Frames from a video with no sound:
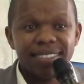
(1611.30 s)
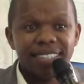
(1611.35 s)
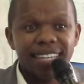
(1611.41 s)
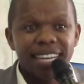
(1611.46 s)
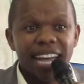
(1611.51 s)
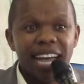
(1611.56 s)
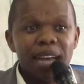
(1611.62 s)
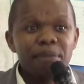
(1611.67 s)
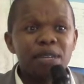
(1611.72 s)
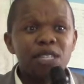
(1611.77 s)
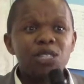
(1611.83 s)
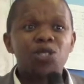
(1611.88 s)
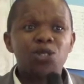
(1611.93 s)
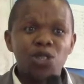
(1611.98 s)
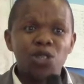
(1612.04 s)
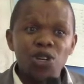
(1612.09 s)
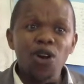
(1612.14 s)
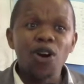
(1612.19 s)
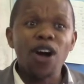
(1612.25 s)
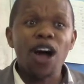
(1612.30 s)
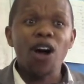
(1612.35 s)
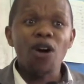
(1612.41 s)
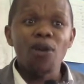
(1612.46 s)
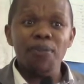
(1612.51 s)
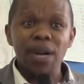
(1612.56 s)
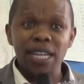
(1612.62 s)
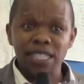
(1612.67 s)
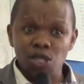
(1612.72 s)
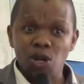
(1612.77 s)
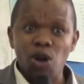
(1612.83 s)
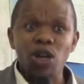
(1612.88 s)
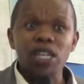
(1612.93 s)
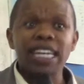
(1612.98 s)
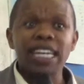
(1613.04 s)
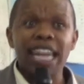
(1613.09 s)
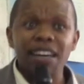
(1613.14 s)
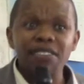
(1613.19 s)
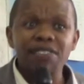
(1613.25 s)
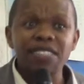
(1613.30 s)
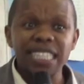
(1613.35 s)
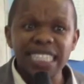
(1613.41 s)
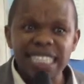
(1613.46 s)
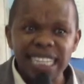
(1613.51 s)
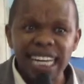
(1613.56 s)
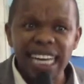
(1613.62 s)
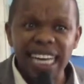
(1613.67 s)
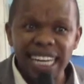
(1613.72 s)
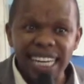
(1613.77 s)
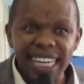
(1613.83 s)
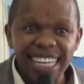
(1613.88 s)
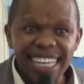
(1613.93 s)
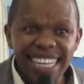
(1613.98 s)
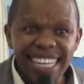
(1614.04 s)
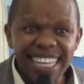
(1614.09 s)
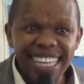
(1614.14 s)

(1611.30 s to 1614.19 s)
I mean, do you know how much God loved Israel?